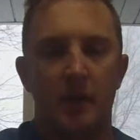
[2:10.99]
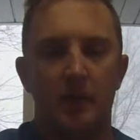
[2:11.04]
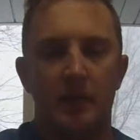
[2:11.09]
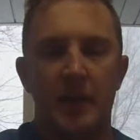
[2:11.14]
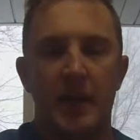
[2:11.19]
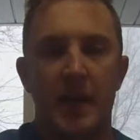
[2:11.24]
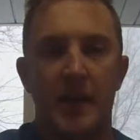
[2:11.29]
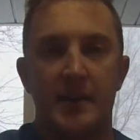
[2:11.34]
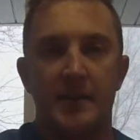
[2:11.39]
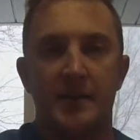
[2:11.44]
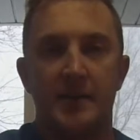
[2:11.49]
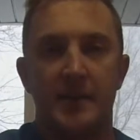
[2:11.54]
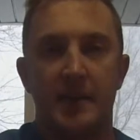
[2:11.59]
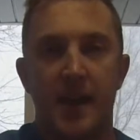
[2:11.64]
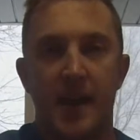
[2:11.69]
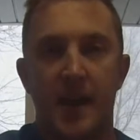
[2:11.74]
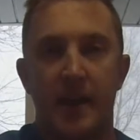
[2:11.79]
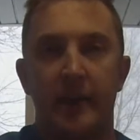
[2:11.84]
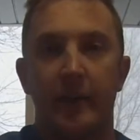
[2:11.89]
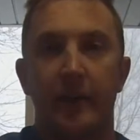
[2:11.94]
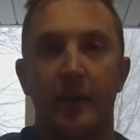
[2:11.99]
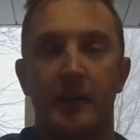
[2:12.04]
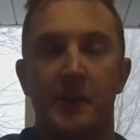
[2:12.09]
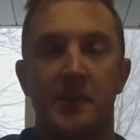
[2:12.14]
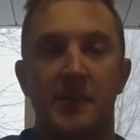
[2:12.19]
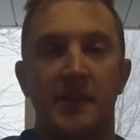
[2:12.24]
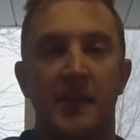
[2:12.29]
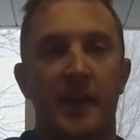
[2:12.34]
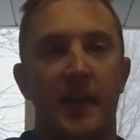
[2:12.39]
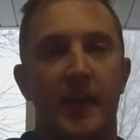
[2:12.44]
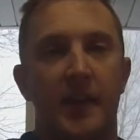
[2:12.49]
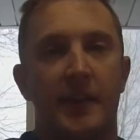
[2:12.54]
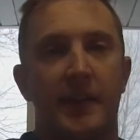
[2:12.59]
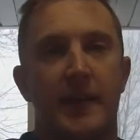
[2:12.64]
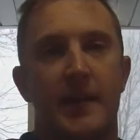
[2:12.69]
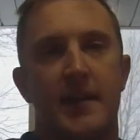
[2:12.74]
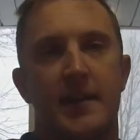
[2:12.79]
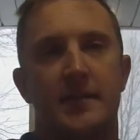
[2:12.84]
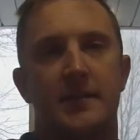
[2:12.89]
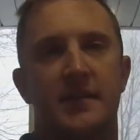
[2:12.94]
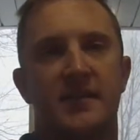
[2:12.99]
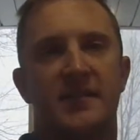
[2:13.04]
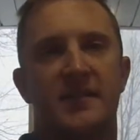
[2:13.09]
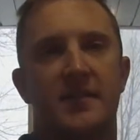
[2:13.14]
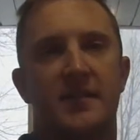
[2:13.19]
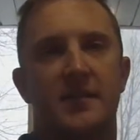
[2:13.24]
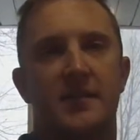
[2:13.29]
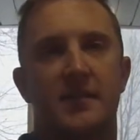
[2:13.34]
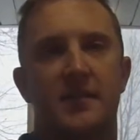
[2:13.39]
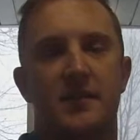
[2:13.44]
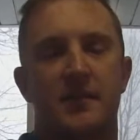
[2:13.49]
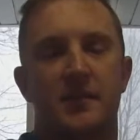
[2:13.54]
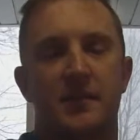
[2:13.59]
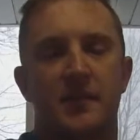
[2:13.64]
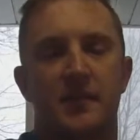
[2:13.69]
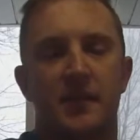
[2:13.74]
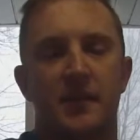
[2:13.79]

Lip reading: casting accuracy and casting distance.